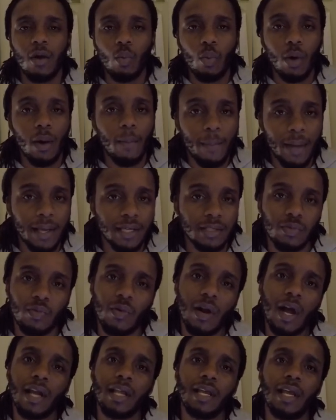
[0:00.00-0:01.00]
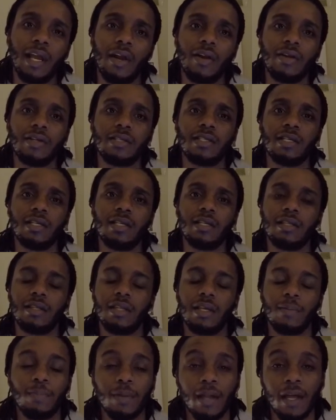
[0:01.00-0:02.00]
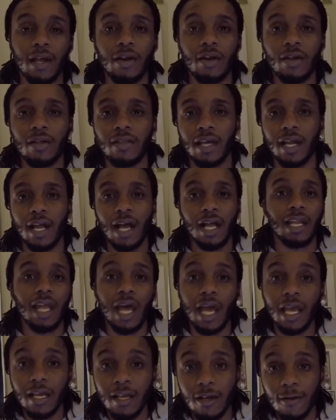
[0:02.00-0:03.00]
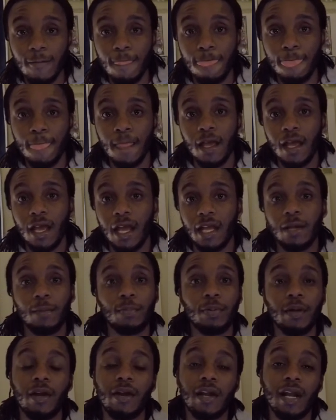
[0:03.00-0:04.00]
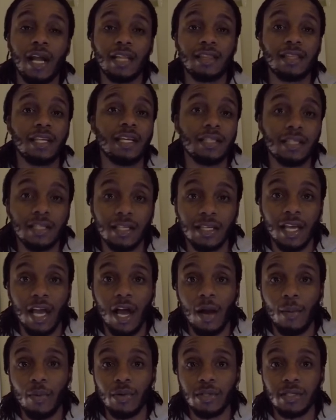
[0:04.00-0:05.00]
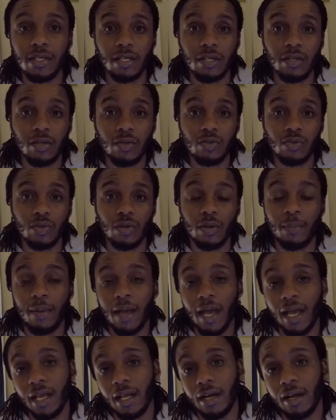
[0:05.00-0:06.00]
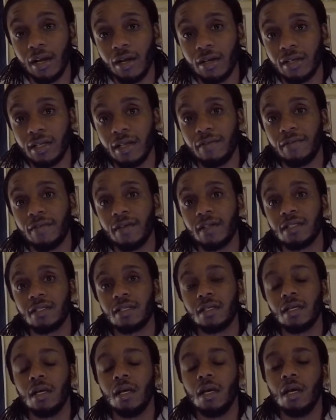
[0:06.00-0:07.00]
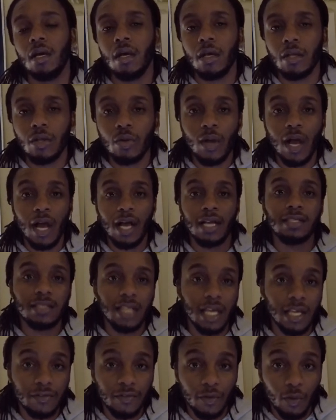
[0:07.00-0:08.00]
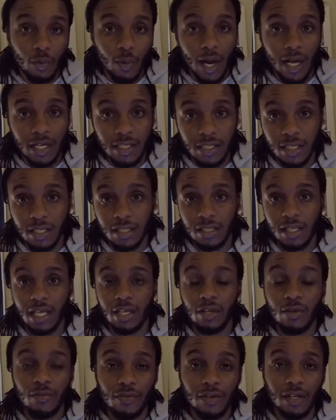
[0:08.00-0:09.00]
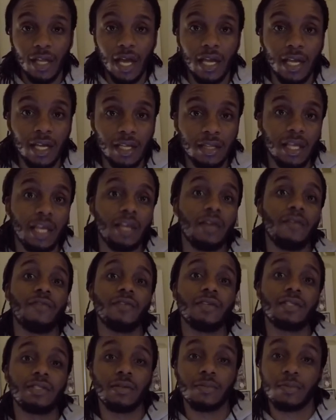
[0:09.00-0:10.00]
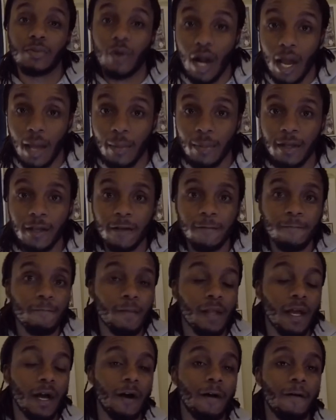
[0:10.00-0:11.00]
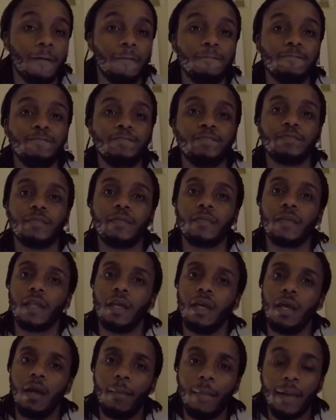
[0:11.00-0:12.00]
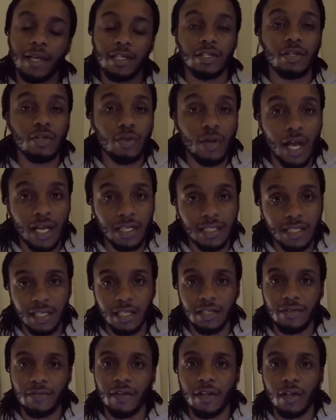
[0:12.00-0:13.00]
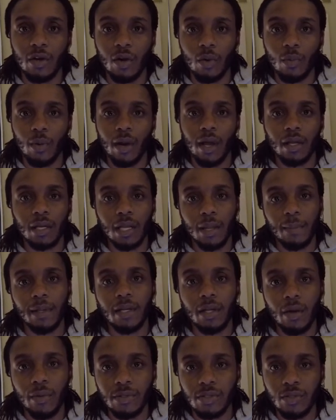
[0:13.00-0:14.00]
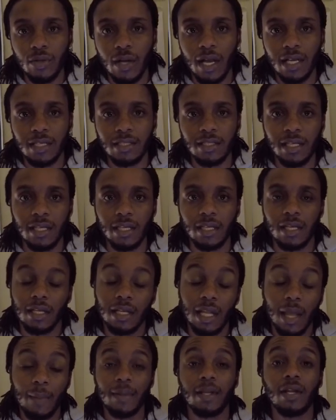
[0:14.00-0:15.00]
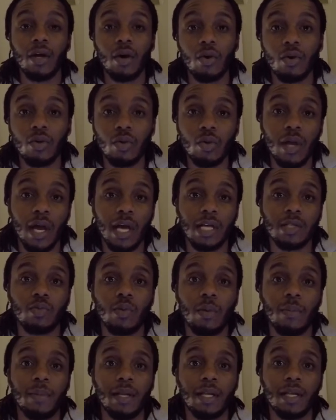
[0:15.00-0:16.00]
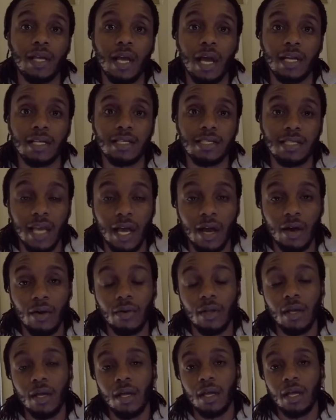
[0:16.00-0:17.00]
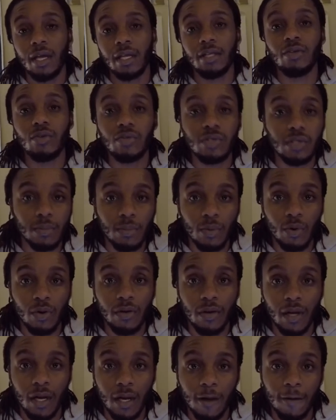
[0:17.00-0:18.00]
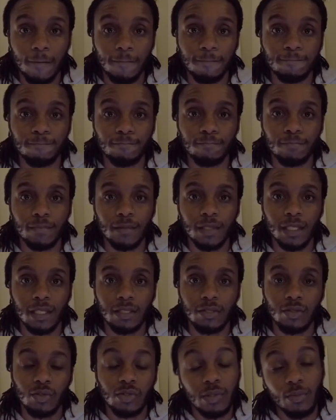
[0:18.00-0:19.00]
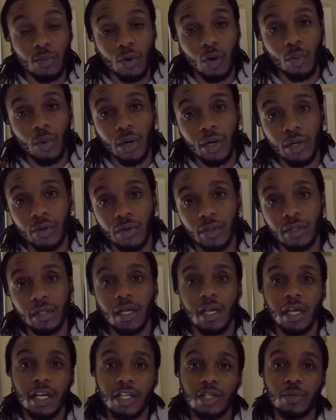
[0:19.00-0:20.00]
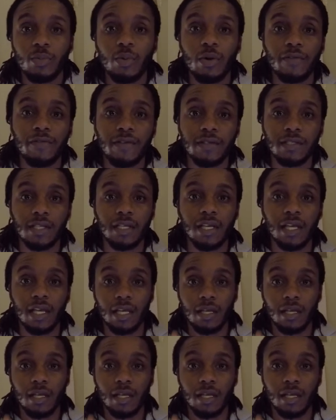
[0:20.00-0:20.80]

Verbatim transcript: what makes Ronnie Harrison the player that I like and the player that I think the Cowboys can use on the back end of their defense. You guys, thanks for watching. Thank you for liking. Thank you for subscribing. Um, make sure you guys send this video around. Let me know what you guys think. Let me know who you guys want me to kind of scout and do some more um, do some more work on. It's your boy Foots the King.